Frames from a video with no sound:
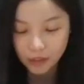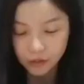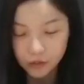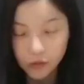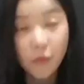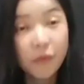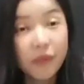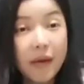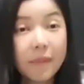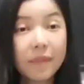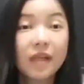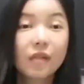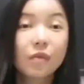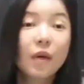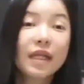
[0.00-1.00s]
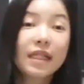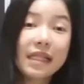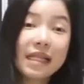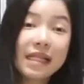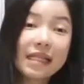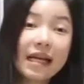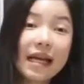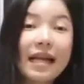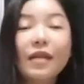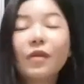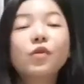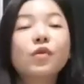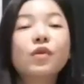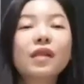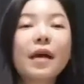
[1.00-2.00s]
So yeah, that's what's inside. And
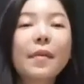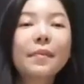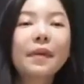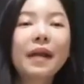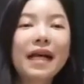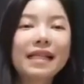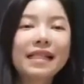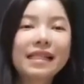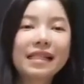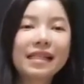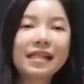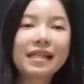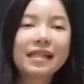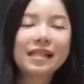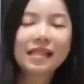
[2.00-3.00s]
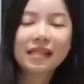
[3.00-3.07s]
also some plasters,